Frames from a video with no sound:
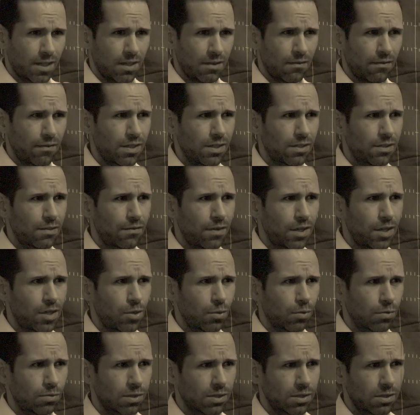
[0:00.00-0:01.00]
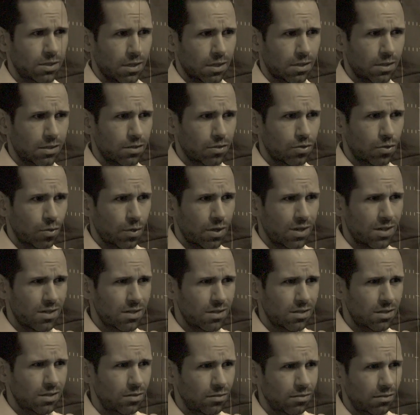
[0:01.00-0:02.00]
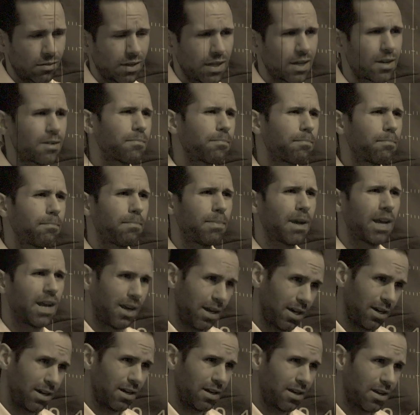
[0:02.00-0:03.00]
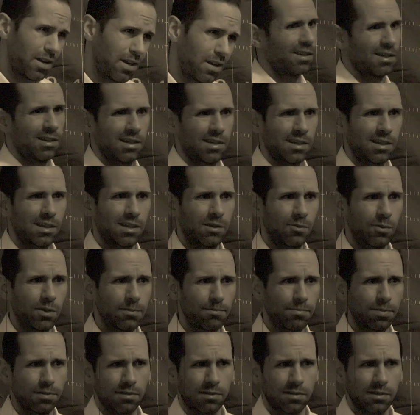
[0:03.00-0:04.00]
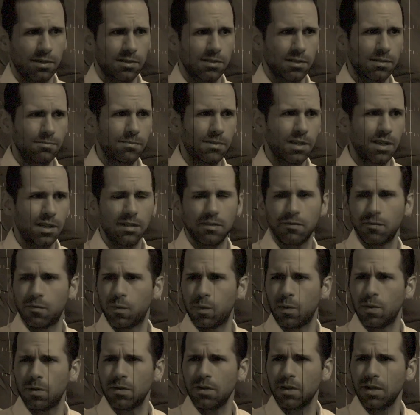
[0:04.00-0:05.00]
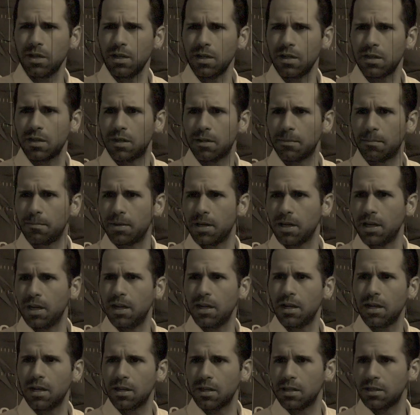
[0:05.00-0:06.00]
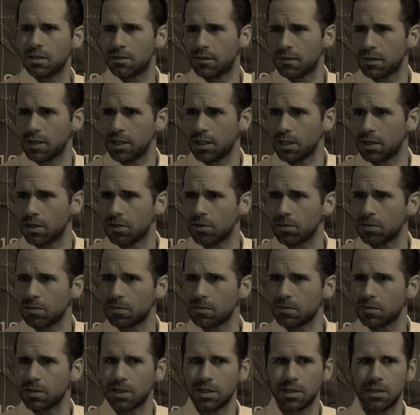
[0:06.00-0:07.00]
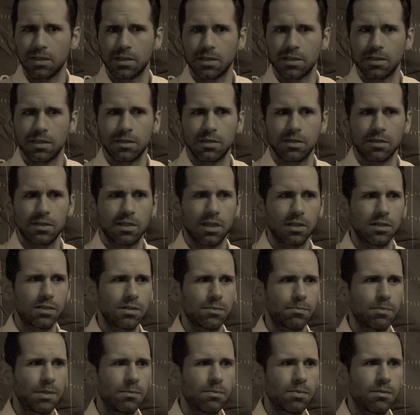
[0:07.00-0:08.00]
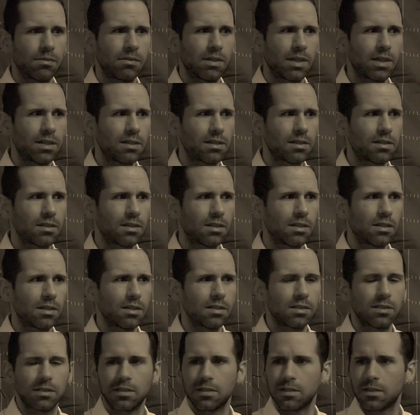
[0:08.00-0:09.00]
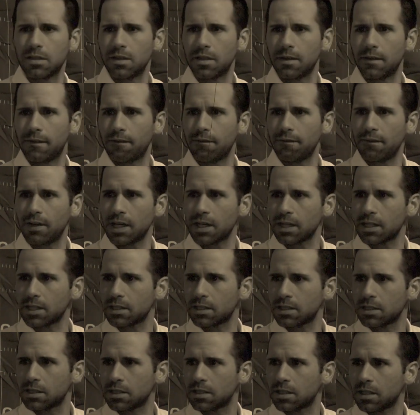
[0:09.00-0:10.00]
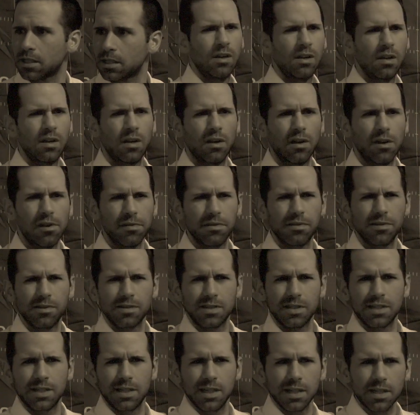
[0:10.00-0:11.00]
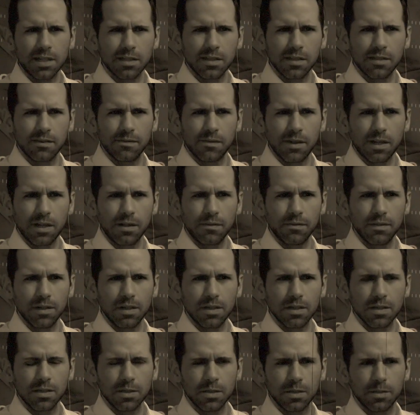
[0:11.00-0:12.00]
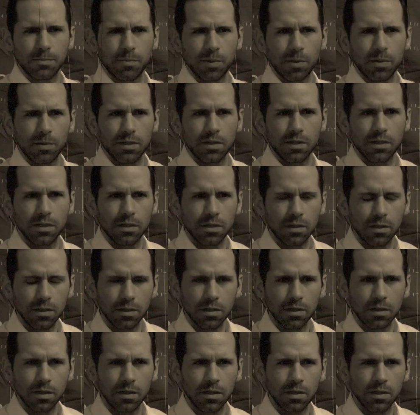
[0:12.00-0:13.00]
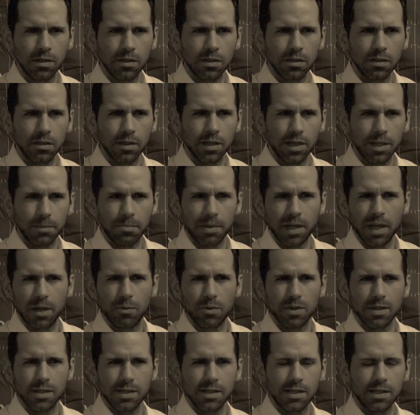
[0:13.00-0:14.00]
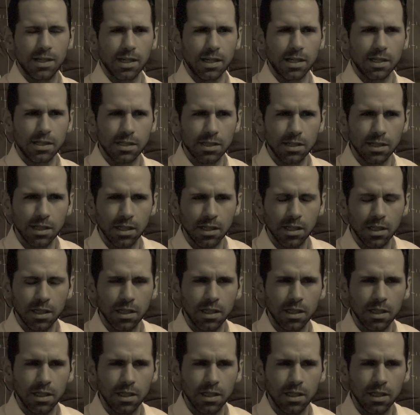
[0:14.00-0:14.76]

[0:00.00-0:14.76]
If this video sucks, do I still get paid? Can we put some kind of warning in the beginning of this video that tells people not to listen to the facts? Are there sticks involved in this sport? Do they play with sticks?